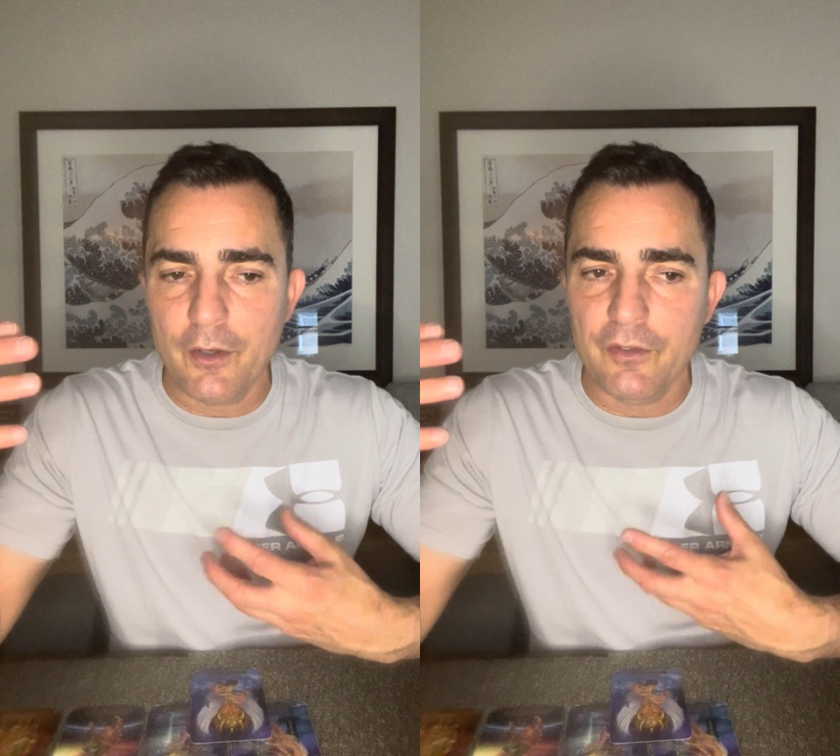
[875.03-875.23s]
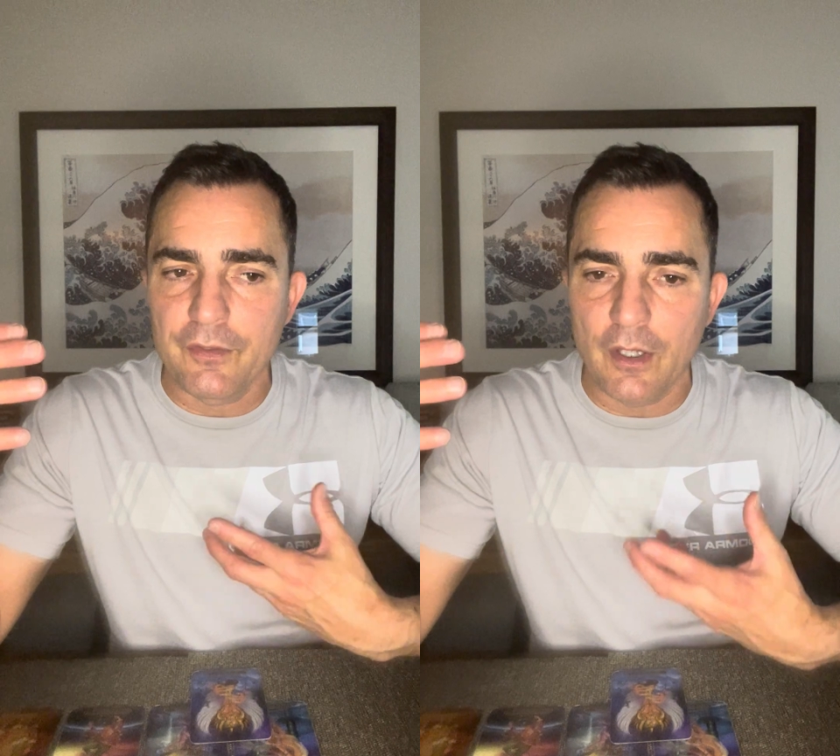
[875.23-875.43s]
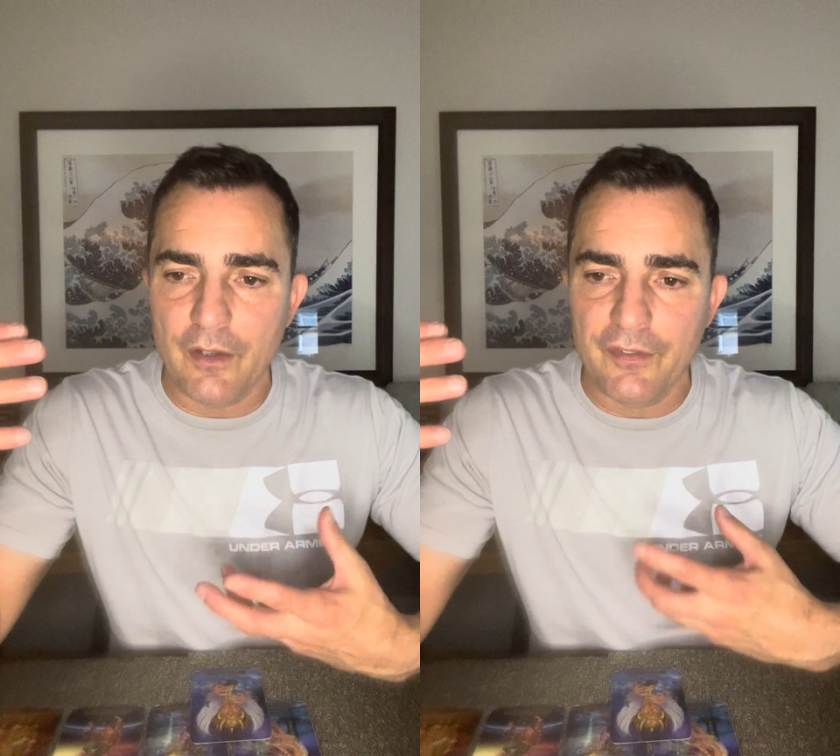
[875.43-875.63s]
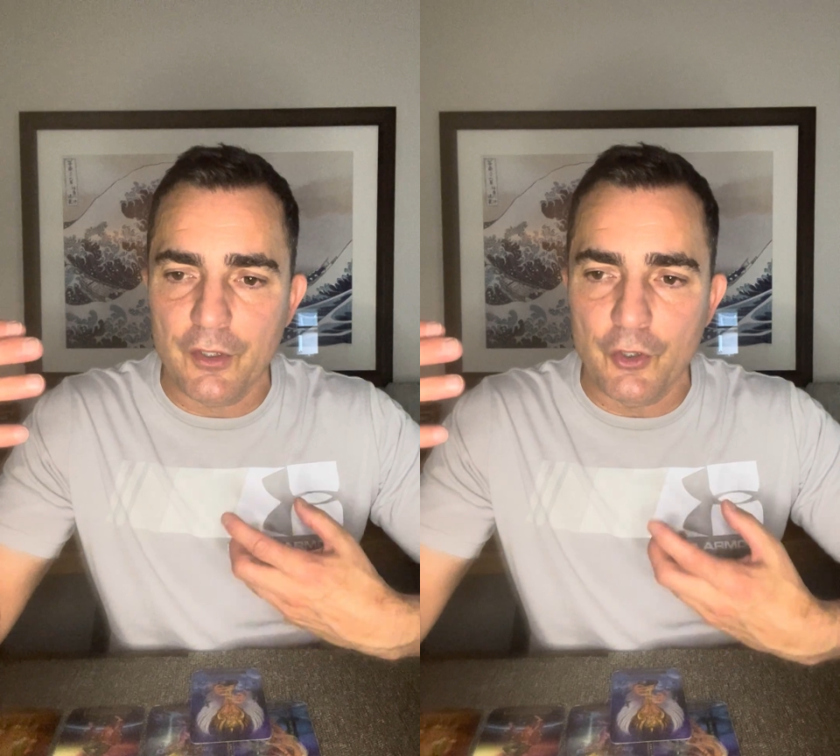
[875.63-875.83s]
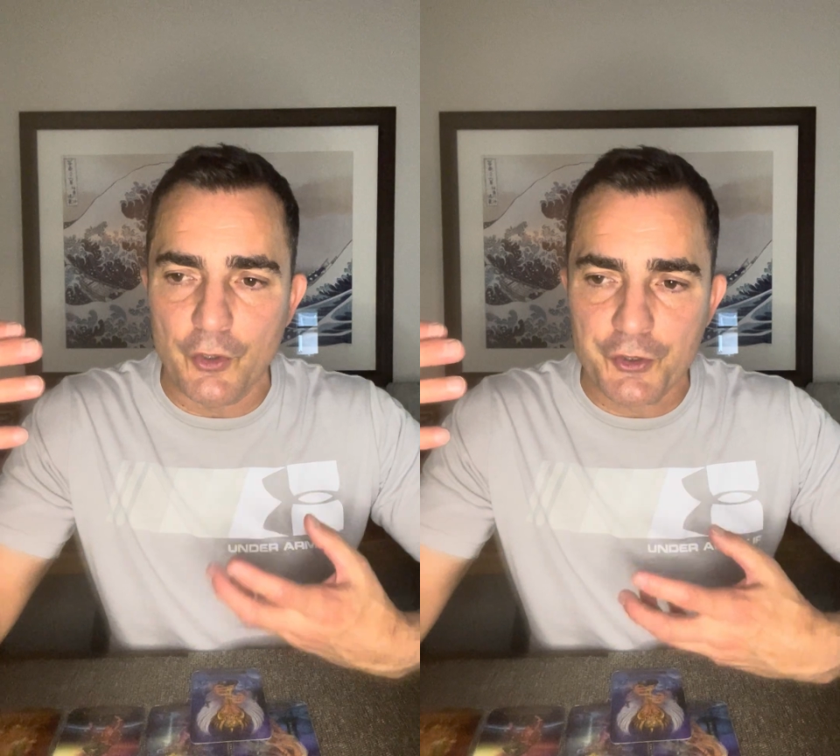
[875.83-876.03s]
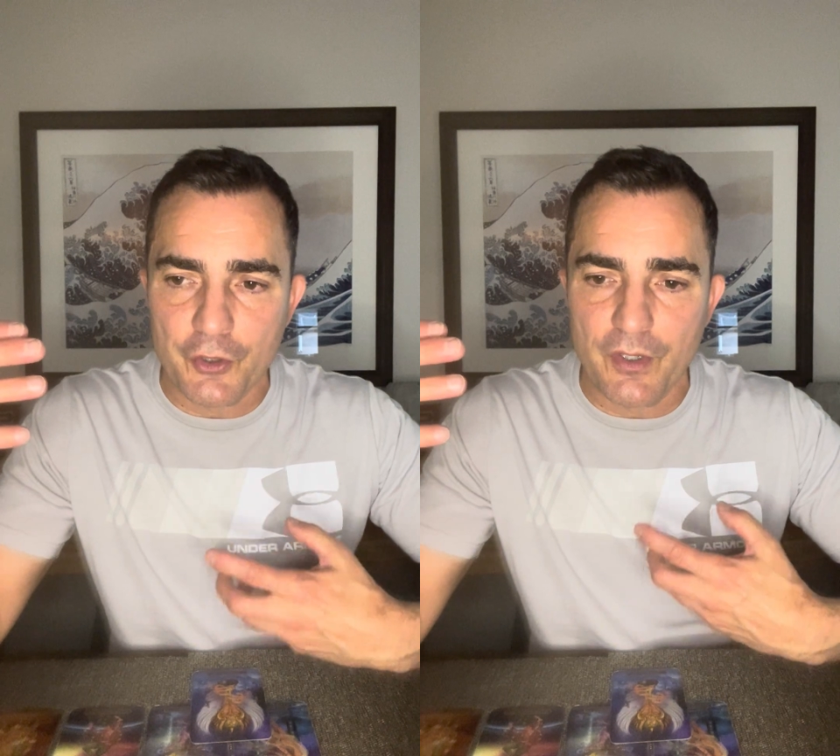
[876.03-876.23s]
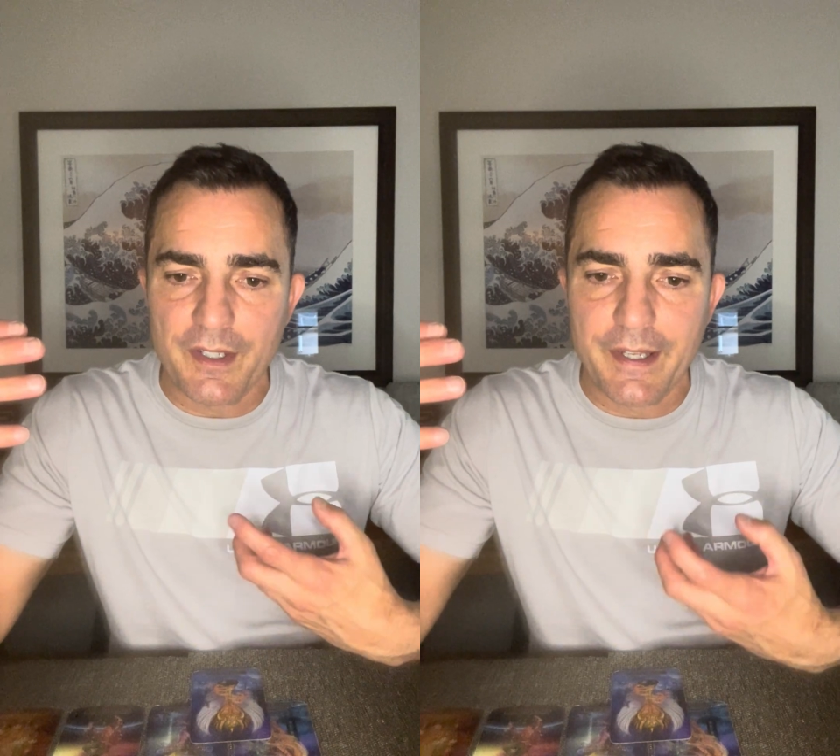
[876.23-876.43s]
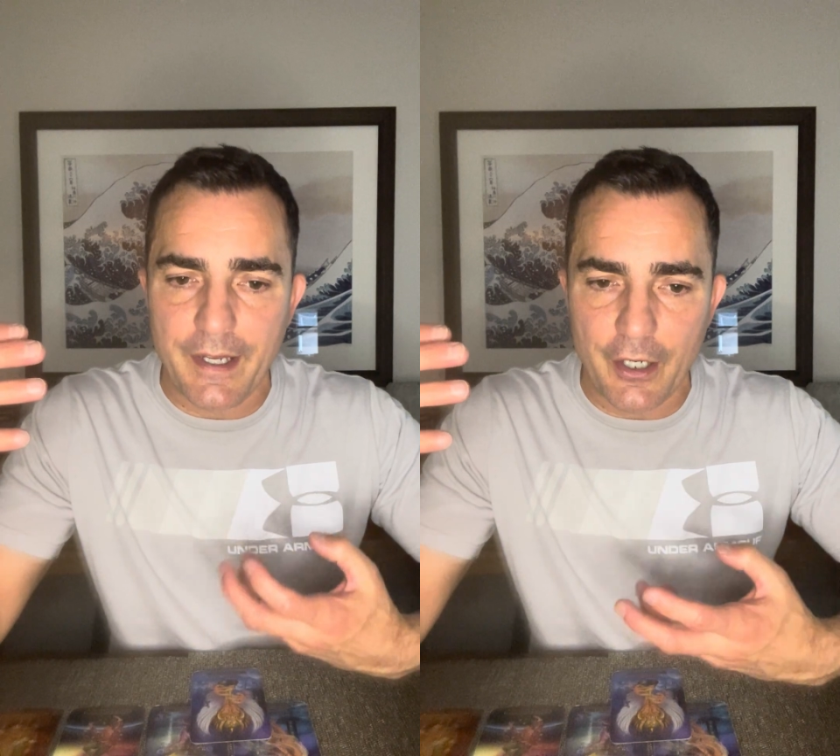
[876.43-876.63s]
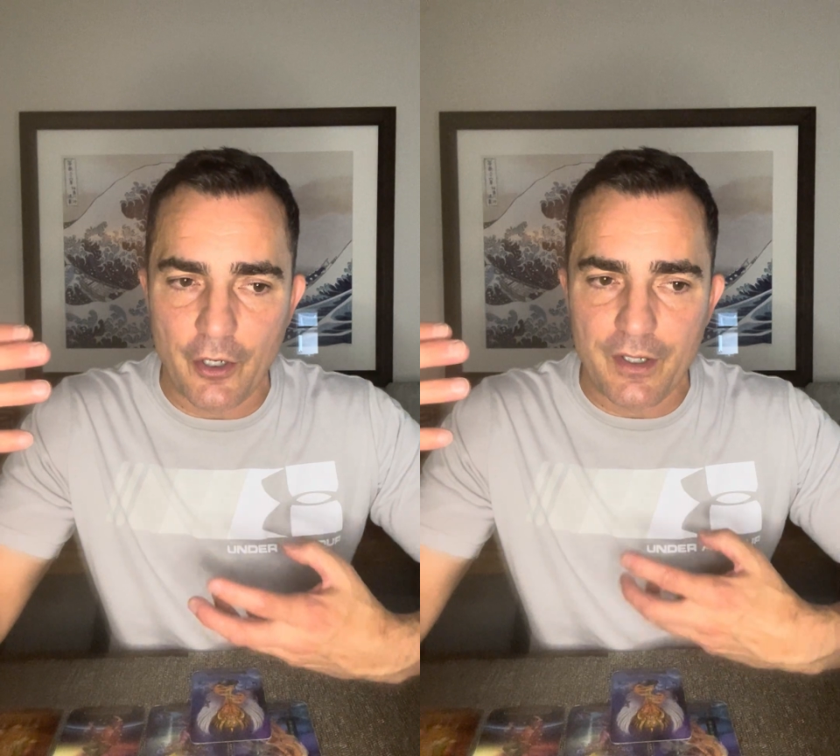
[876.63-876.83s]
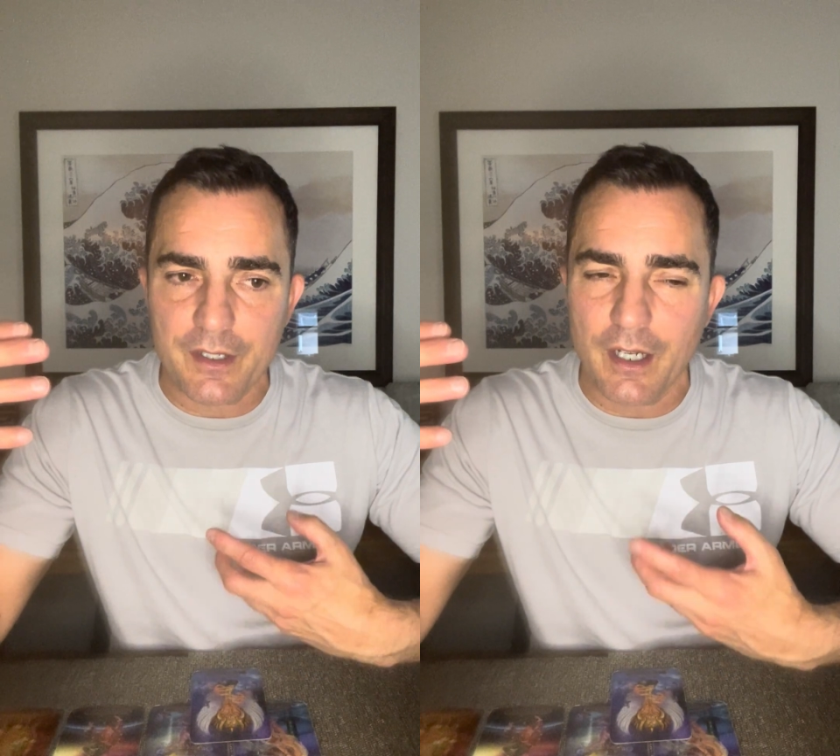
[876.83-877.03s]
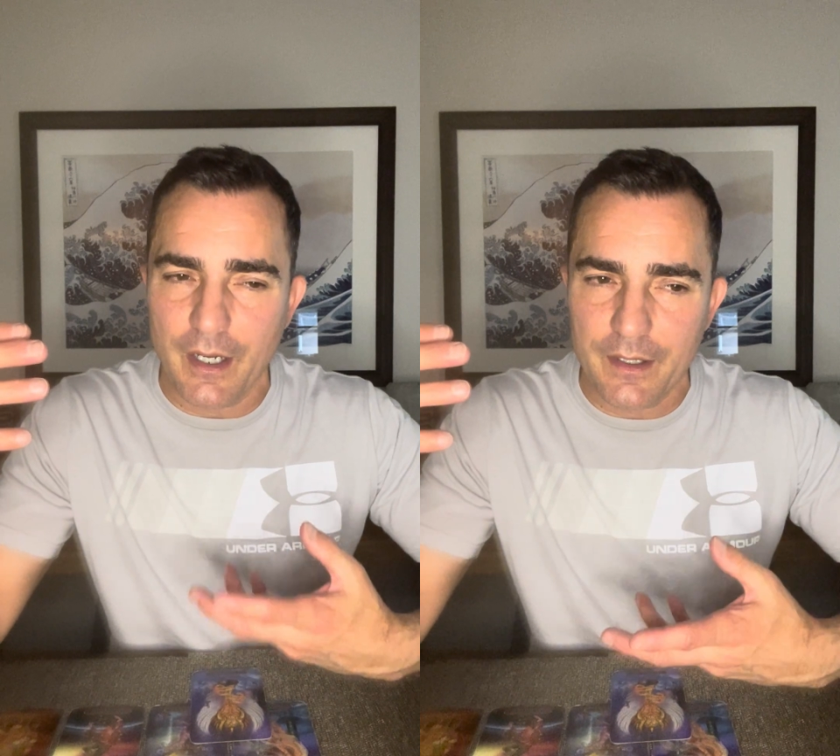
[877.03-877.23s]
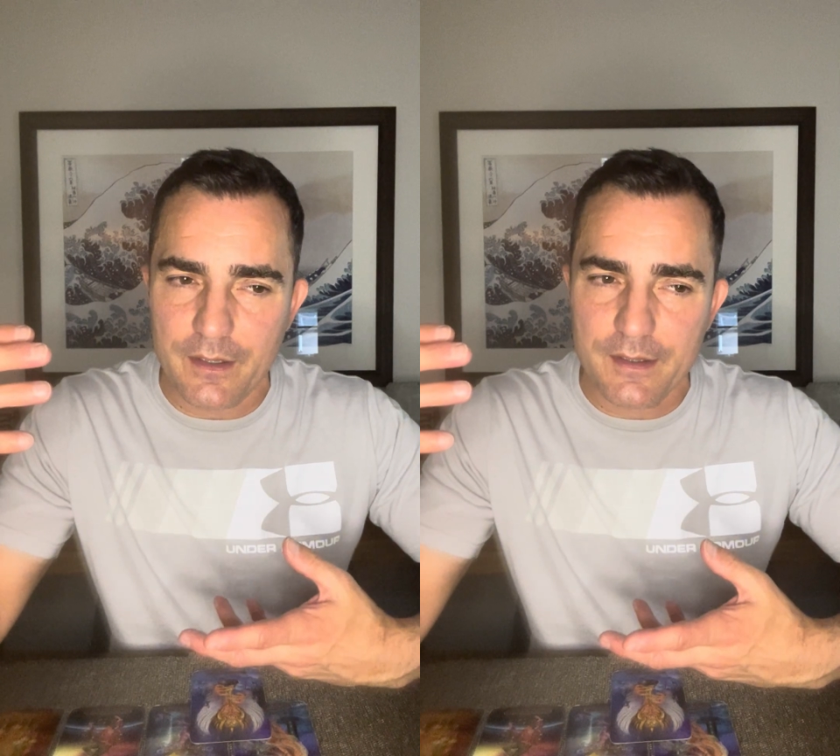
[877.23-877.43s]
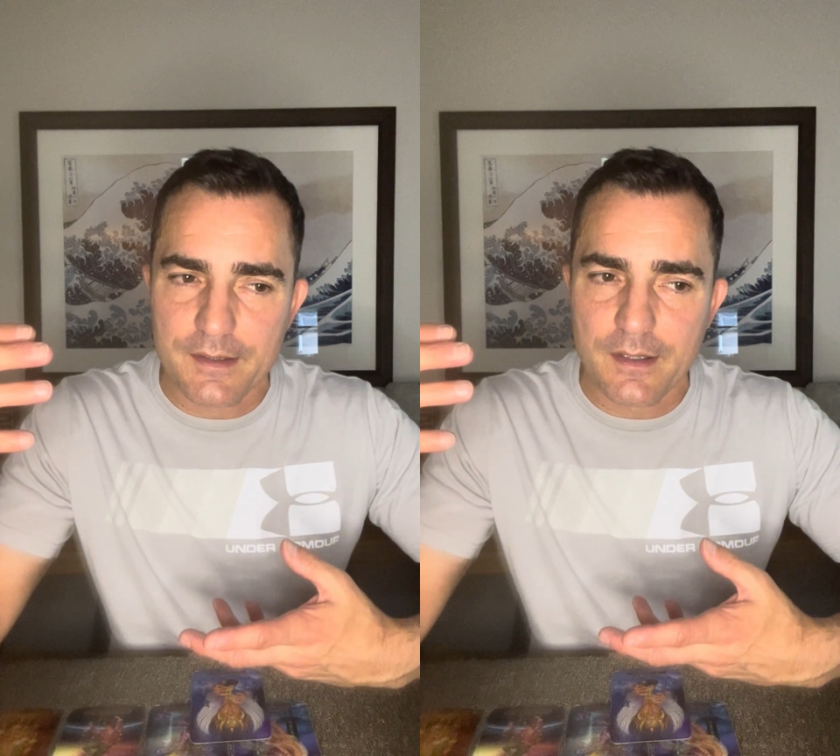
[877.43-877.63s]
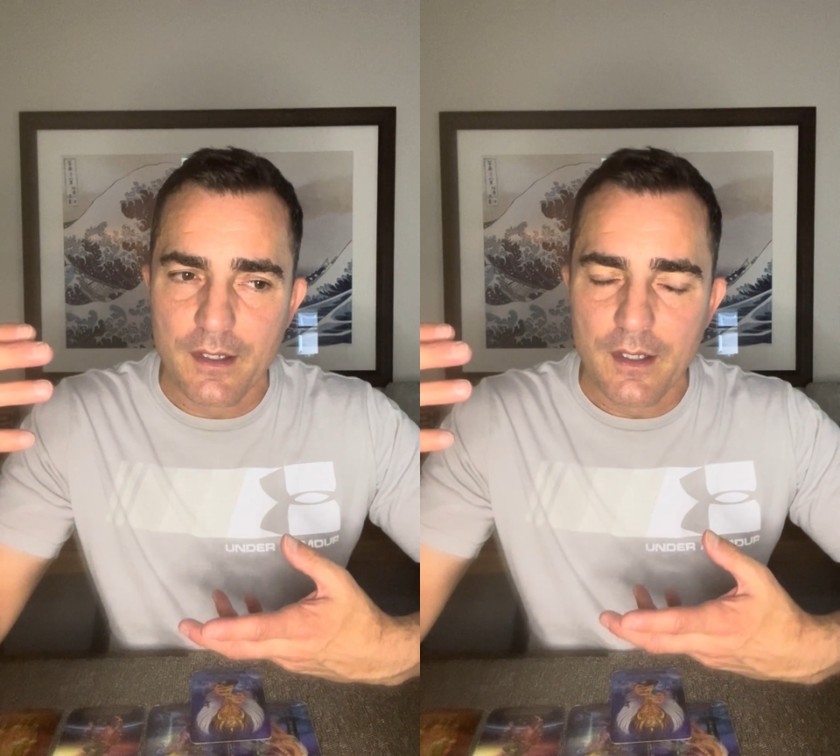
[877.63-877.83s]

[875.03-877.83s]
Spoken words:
of love and nurture and care and kindness.